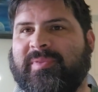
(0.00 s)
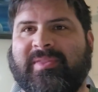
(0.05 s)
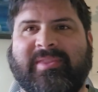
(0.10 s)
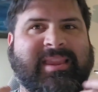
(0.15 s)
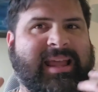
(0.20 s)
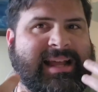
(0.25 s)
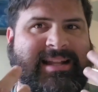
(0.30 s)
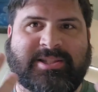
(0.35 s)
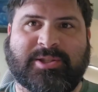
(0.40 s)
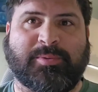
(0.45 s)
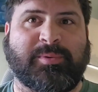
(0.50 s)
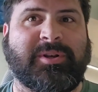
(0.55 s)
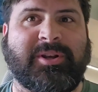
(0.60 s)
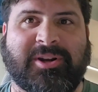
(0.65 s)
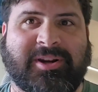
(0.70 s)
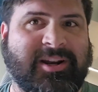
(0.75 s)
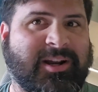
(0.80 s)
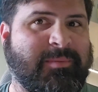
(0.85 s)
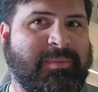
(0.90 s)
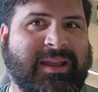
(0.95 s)
That's when you're
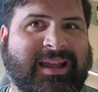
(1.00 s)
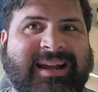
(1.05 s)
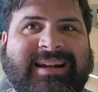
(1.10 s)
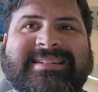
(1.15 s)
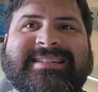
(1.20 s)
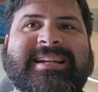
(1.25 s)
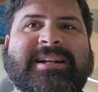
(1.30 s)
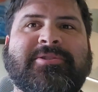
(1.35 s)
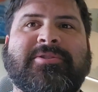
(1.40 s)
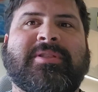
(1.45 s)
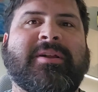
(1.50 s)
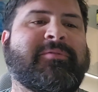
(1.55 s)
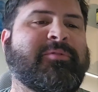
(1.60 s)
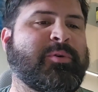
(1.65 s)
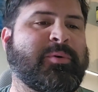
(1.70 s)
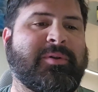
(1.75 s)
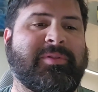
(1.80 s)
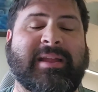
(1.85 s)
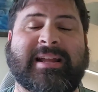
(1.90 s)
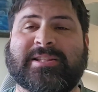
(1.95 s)
going to make contact with
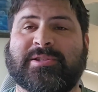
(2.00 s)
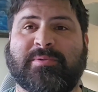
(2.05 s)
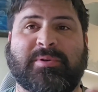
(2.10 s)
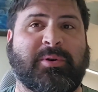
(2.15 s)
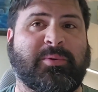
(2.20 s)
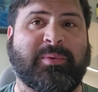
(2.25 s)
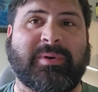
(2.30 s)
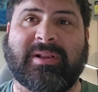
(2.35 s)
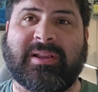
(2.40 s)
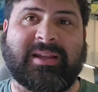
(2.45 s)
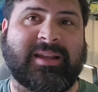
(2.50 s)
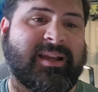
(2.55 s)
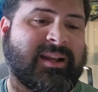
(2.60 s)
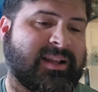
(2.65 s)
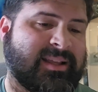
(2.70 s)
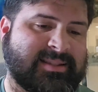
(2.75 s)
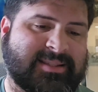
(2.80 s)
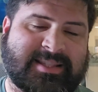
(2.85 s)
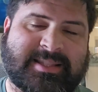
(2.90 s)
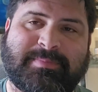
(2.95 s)
everyone. That's when you're really going
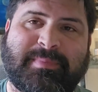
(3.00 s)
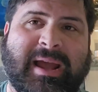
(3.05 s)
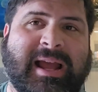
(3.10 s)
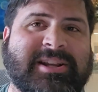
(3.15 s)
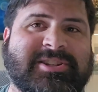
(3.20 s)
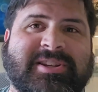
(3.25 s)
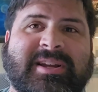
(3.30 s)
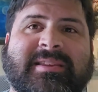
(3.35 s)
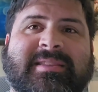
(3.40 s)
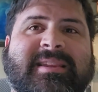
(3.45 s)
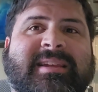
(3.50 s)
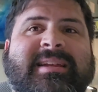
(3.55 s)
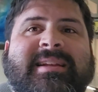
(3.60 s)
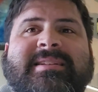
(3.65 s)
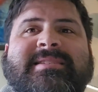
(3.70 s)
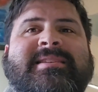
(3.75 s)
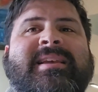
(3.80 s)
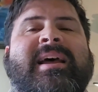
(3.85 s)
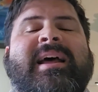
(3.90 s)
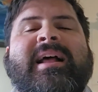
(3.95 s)
to smash out the
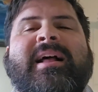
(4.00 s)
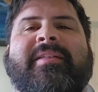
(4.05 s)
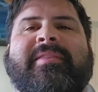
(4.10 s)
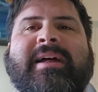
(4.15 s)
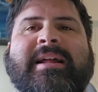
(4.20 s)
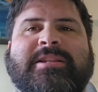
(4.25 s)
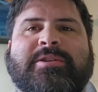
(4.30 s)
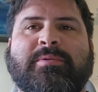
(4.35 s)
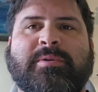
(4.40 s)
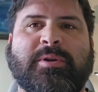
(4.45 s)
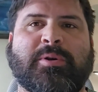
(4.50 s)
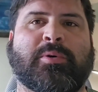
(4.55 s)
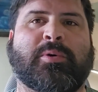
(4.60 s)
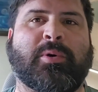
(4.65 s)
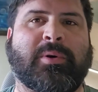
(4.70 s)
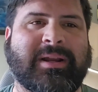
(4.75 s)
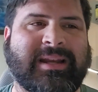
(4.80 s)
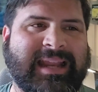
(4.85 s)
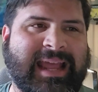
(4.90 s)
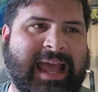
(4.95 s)
hits. That's when you're
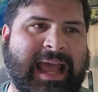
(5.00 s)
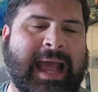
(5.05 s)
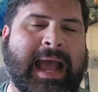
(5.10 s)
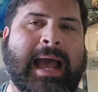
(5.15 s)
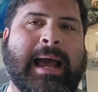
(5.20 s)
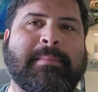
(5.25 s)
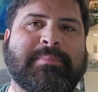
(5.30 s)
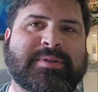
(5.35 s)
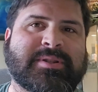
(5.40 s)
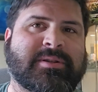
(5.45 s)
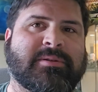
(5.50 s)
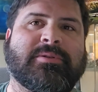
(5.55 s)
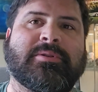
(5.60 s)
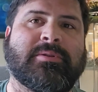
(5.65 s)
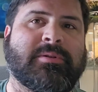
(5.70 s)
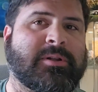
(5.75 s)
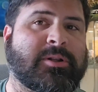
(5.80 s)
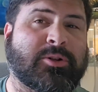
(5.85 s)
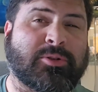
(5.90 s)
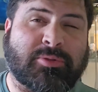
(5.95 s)
going to
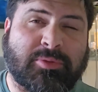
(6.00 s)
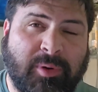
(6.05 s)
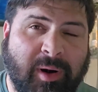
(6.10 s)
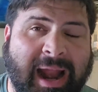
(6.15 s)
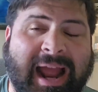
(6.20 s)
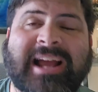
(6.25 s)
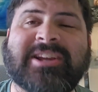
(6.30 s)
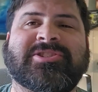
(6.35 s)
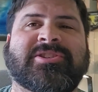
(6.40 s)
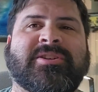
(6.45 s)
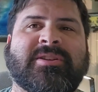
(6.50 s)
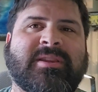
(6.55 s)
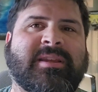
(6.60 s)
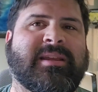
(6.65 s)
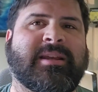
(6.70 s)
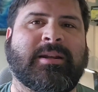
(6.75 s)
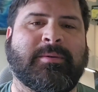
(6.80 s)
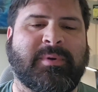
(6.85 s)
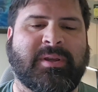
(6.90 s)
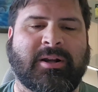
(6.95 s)
absolutely crash into the
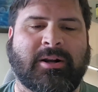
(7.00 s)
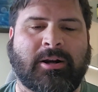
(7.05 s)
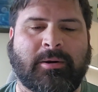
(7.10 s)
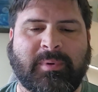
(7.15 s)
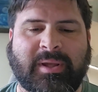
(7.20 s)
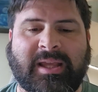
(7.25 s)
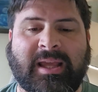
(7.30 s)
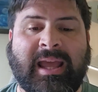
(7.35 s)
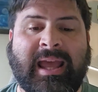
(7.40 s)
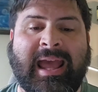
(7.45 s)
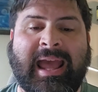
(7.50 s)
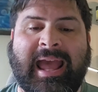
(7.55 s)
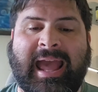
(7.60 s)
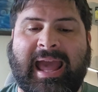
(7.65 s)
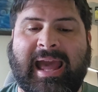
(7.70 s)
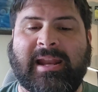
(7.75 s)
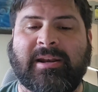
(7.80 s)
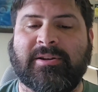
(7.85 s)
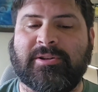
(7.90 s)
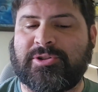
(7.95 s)
enemy army
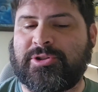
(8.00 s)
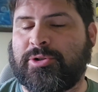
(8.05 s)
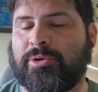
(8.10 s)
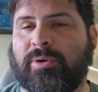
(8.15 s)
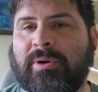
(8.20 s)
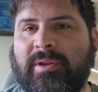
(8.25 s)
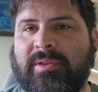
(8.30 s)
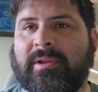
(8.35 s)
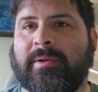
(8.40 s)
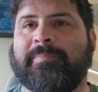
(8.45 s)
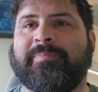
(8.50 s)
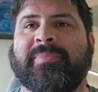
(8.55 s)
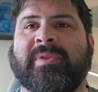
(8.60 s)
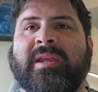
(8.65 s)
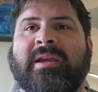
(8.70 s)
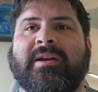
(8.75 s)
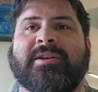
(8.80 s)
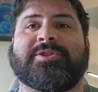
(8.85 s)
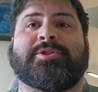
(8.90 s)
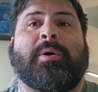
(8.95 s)
and destroy them.
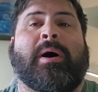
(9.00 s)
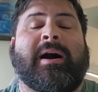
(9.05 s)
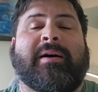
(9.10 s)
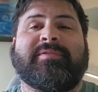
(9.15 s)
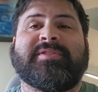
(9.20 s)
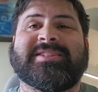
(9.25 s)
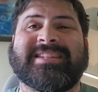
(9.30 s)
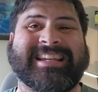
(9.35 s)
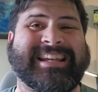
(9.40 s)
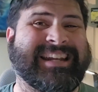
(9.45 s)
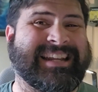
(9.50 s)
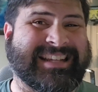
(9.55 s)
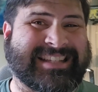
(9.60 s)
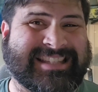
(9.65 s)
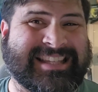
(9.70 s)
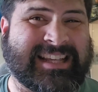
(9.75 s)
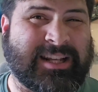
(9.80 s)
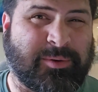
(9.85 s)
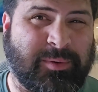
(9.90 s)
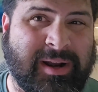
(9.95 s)
So obviously getting a
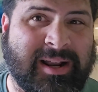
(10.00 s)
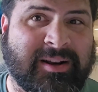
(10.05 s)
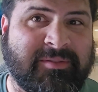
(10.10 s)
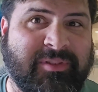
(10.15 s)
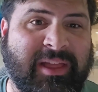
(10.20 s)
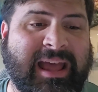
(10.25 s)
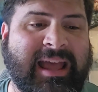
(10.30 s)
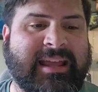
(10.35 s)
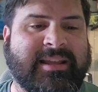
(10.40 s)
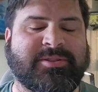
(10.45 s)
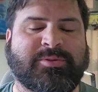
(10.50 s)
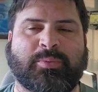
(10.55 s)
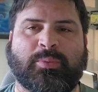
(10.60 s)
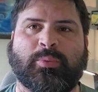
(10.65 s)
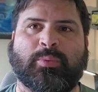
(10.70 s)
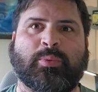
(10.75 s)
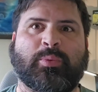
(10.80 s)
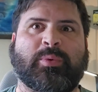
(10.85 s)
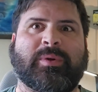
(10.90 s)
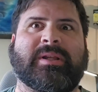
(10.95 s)
second round of that is
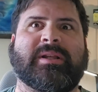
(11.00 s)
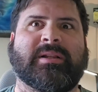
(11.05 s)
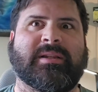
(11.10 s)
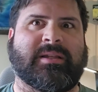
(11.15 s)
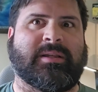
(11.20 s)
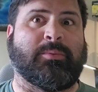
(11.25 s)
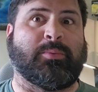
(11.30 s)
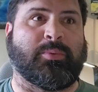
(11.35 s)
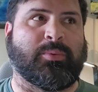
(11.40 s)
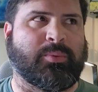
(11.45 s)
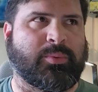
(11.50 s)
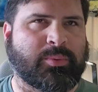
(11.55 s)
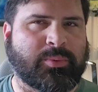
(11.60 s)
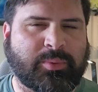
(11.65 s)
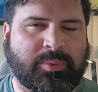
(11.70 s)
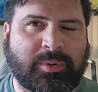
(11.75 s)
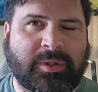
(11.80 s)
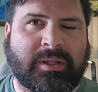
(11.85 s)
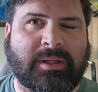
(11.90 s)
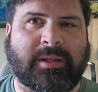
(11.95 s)
really,
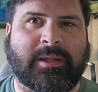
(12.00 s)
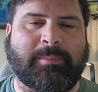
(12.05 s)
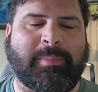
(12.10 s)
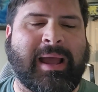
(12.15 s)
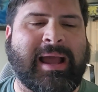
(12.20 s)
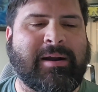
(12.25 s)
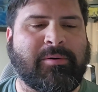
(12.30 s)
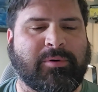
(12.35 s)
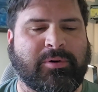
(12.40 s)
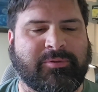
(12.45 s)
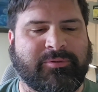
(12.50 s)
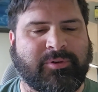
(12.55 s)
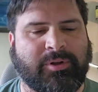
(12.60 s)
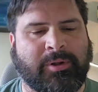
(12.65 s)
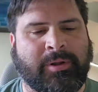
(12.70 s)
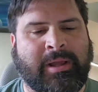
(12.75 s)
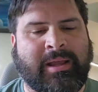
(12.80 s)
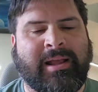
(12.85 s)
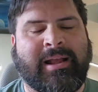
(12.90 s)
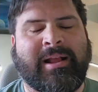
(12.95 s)
really powerful.